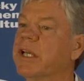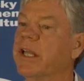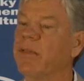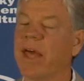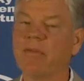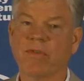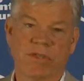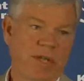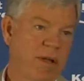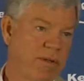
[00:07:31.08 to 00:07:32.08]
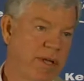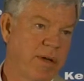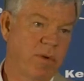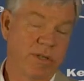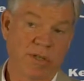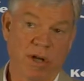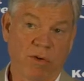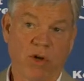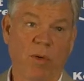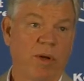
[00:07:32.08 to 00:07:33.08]
In that facility, which is
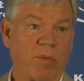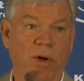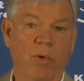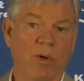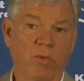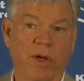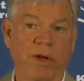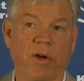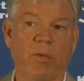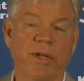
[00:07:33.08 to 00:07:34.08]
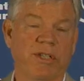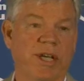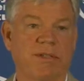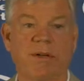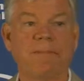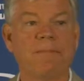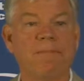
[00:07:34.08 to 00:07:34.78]
on Colby Road between here and Winchester,